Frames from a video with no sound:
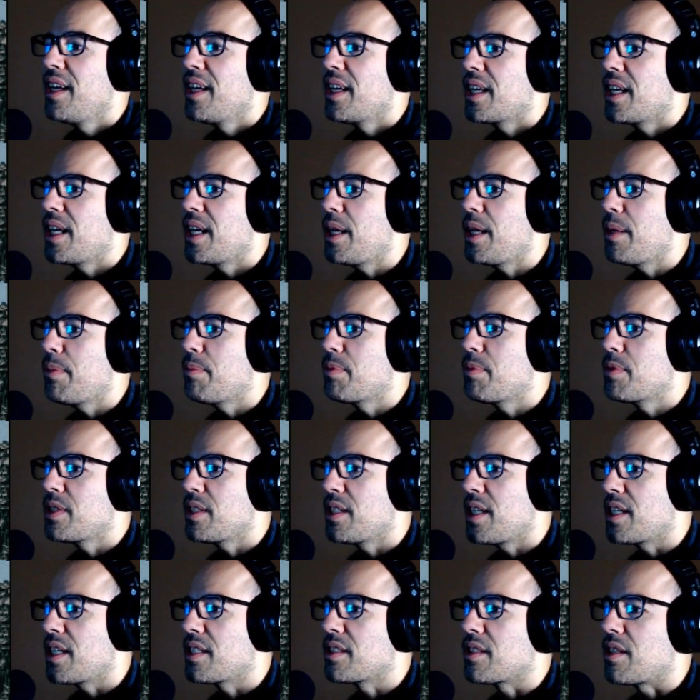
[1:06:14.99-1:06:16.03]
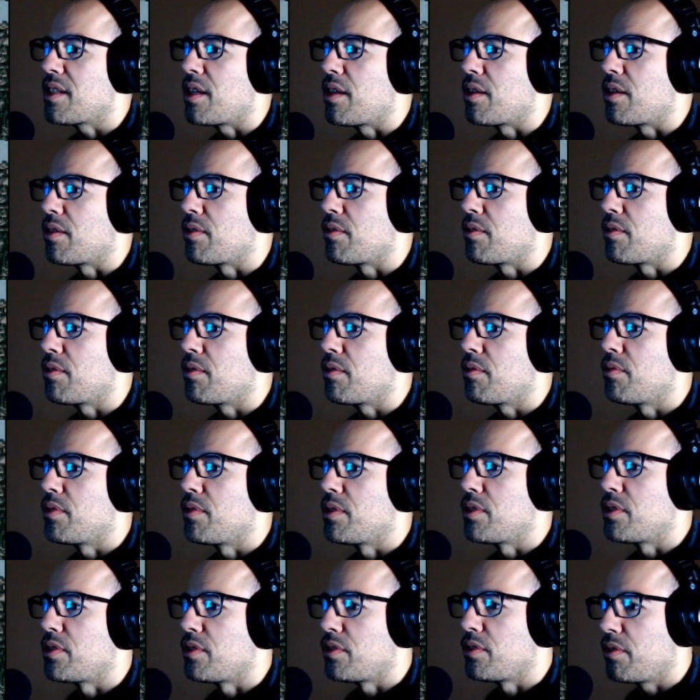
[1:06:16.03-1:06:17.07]
Keep Celeste on
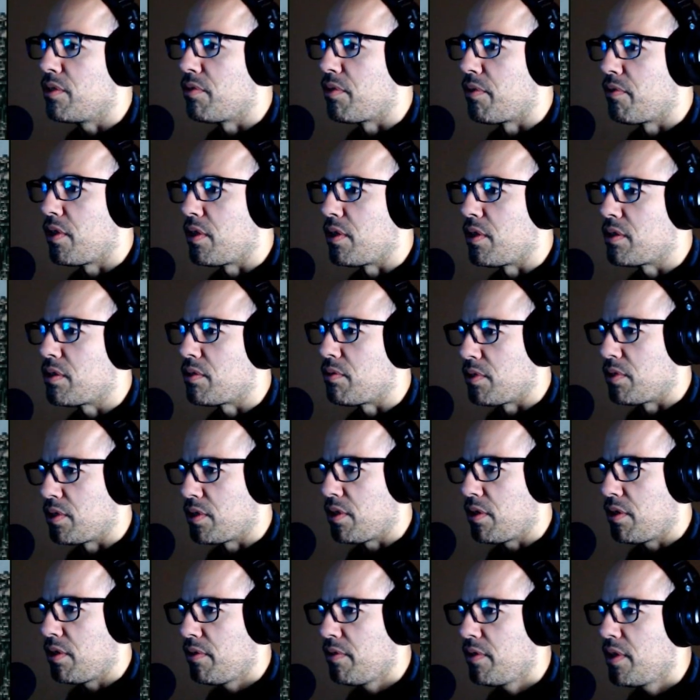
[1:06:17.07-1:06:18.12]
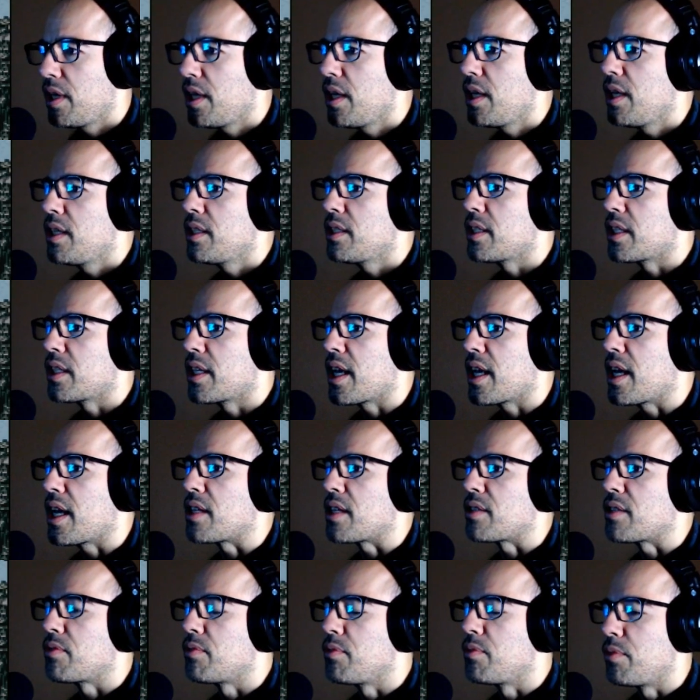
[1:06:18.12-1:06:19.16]
reserve to cast
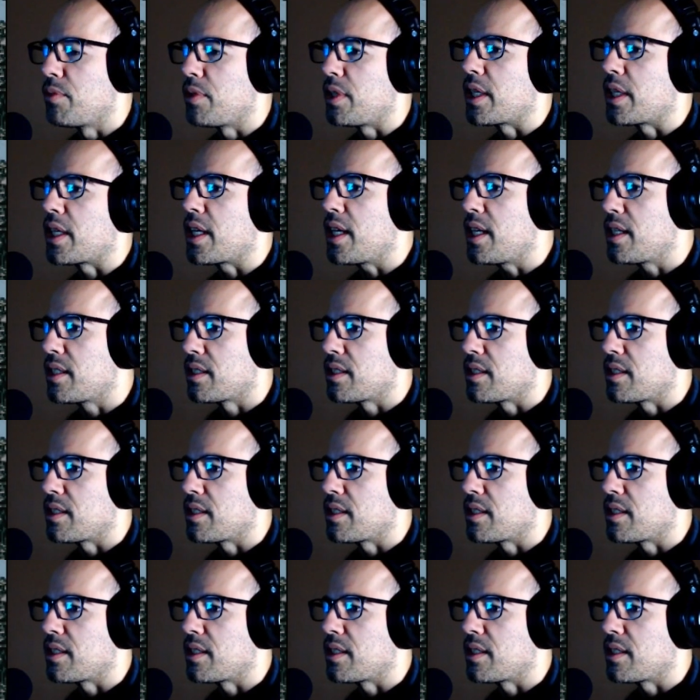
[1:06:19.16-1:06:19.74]
Runic instantly.